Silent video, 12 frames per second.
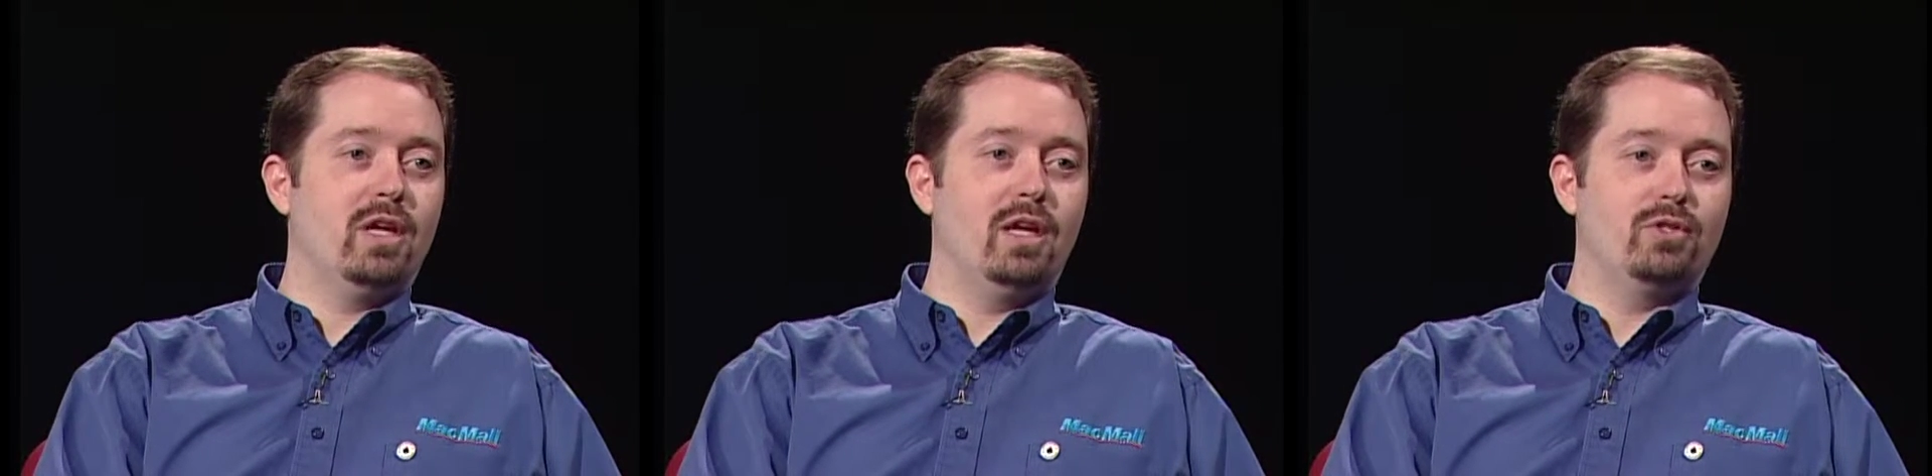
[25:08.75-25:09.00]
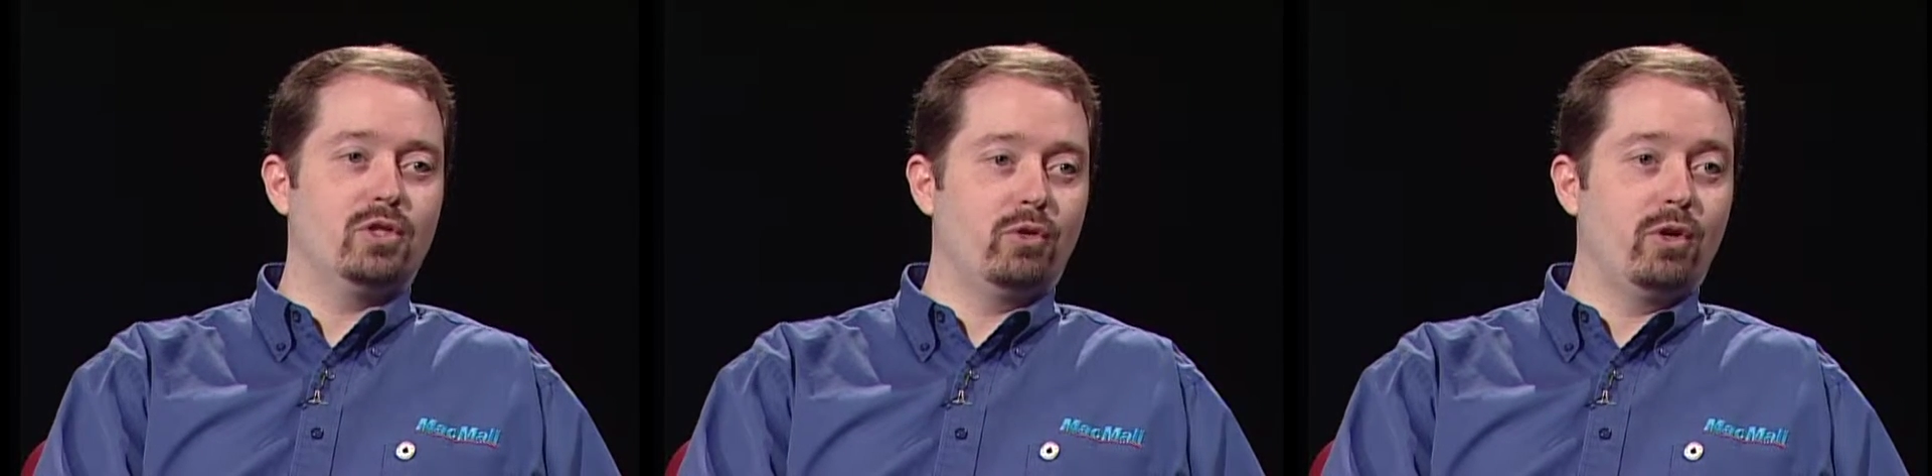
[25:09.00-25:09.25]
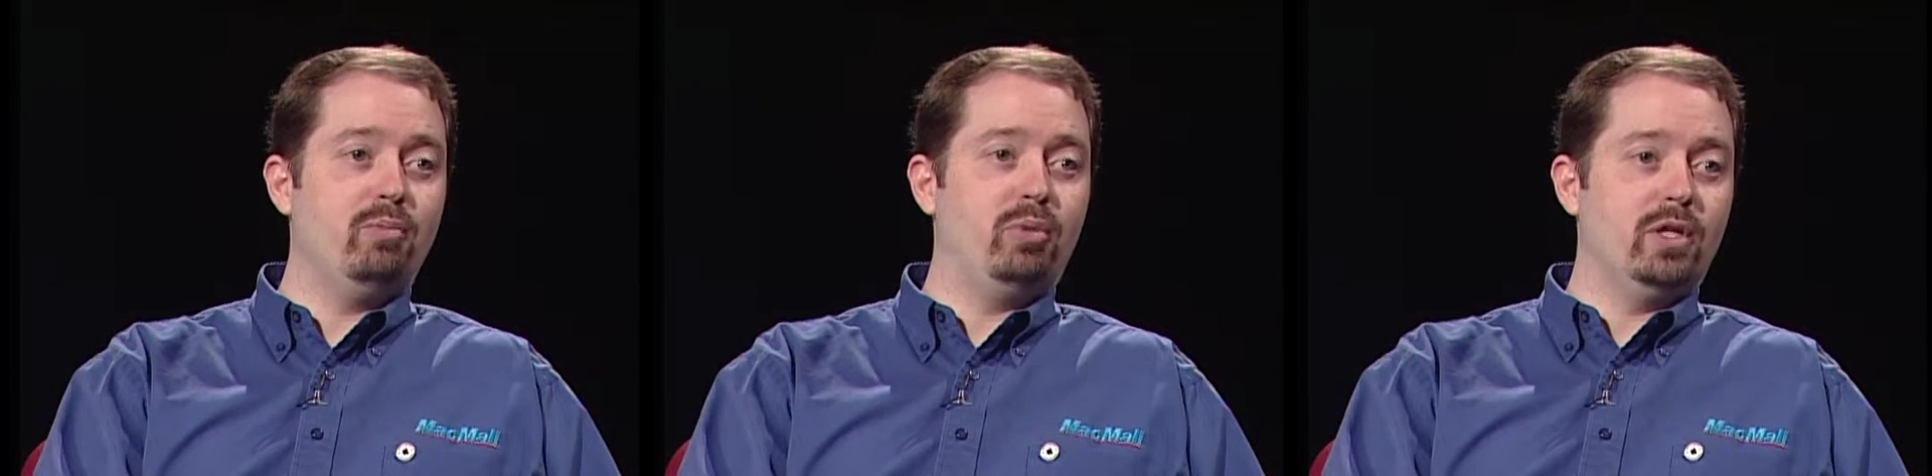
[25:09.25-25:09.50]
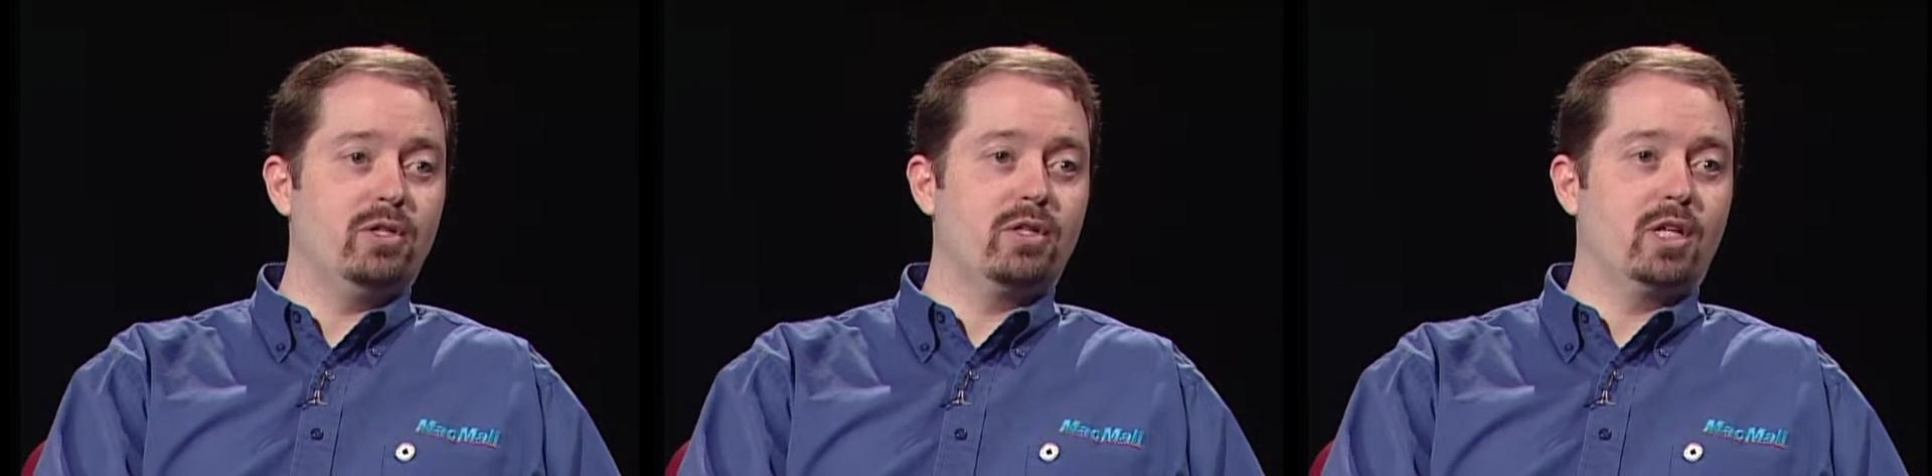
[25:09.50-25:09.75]
and it's a great
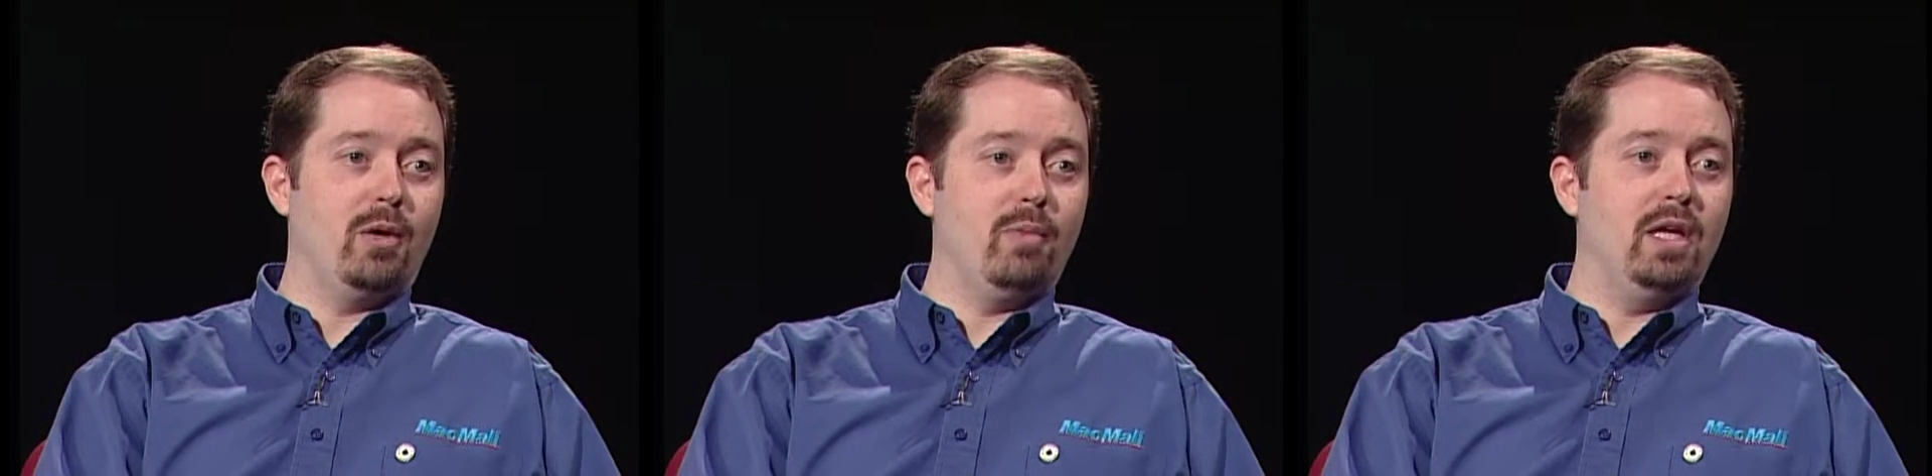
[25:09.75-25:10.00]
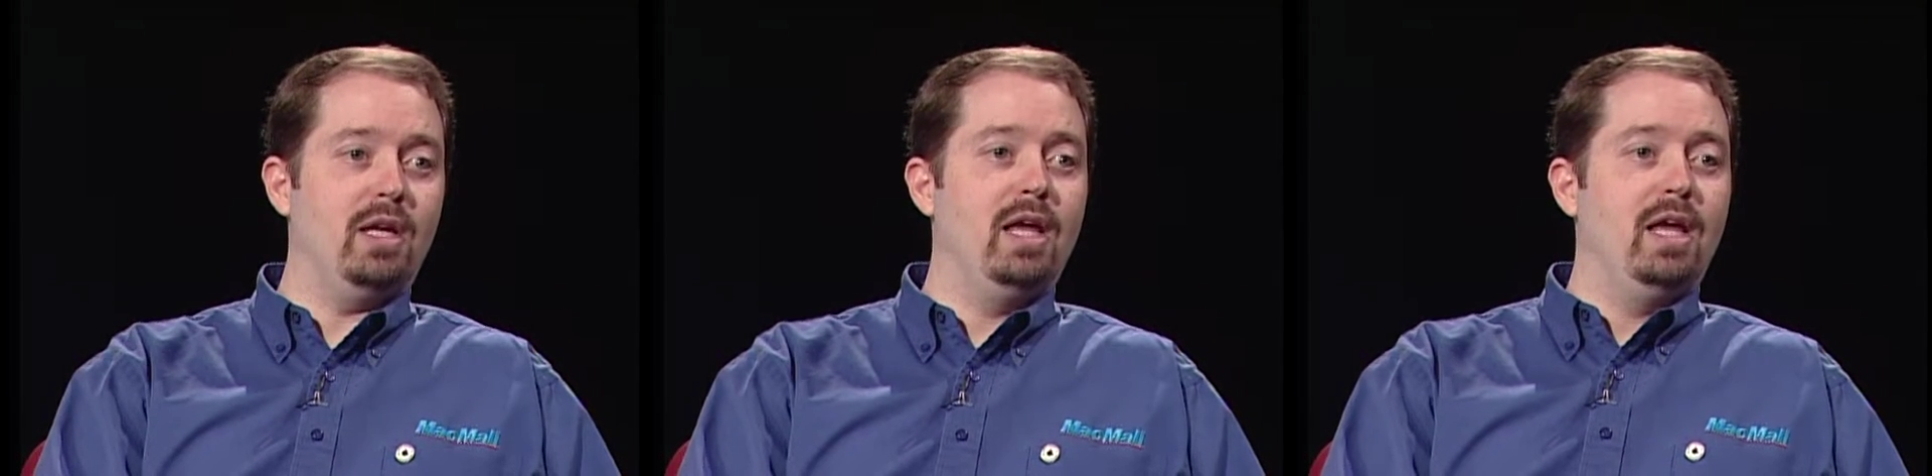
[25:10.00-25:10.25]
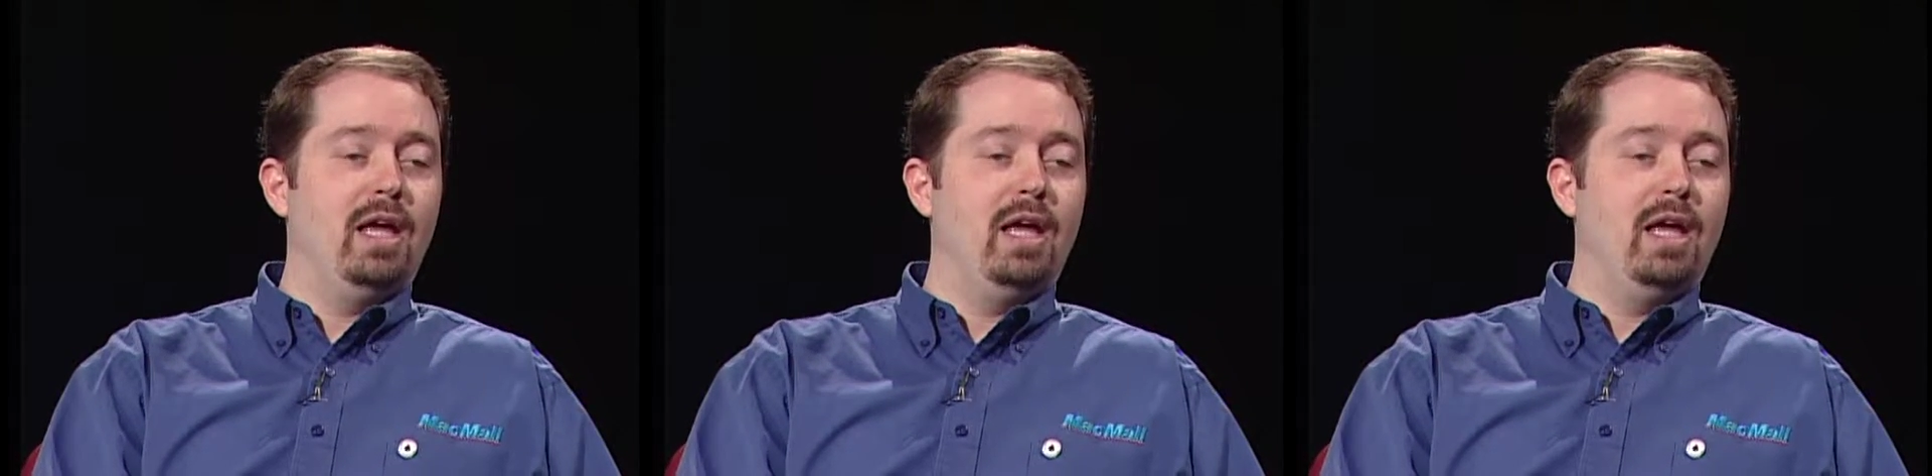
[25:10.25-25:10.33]
place to come in